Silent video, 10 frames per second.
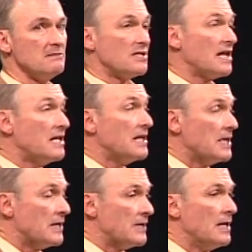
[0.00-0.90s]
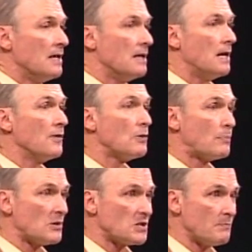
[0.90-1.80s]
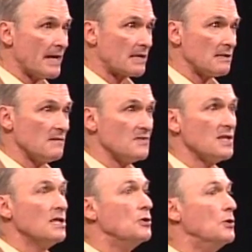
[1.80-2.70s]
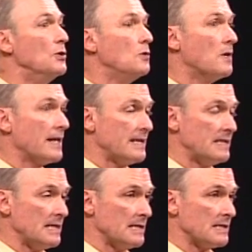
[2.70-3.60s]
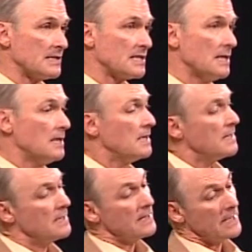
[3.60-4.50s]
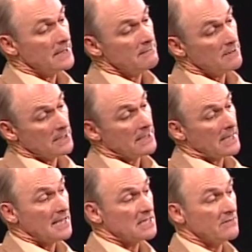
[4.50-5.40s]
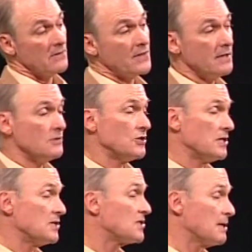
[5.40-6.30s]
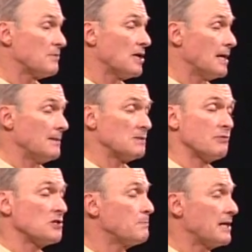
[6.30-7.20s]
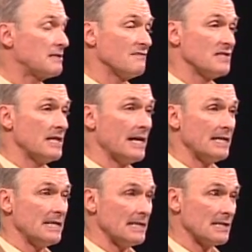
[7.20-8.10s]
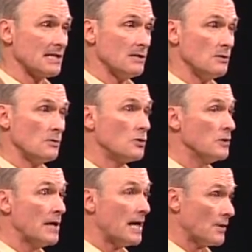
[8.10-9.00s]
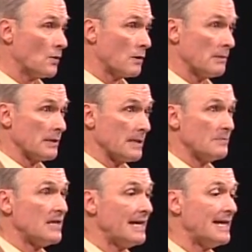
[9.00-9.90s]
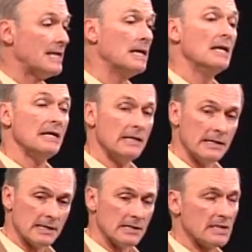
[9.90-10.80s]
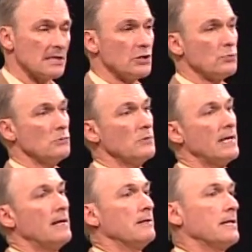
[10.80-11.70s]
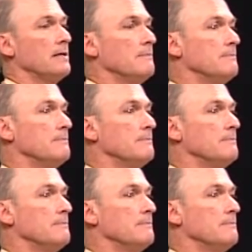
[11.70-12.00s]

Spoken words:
taking in other perspectives, new ideas, and in the case of entheogens, sometimes perspectives and ideas that you could not normally obtain in consensual reality.